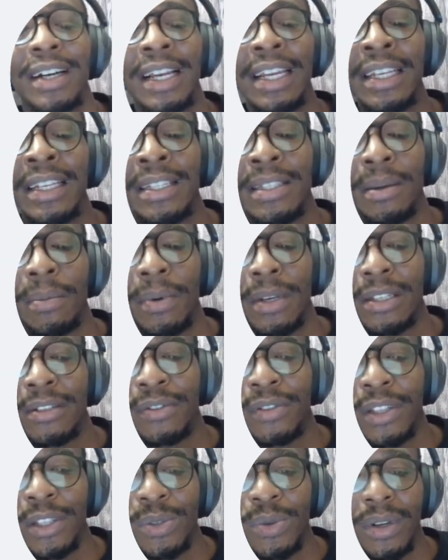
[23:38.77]
Kling is the best
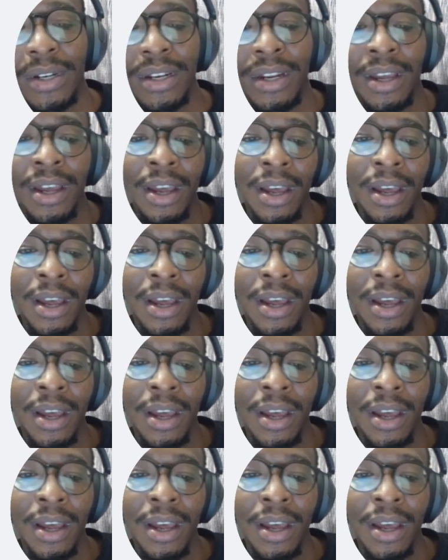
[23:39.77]
for this one.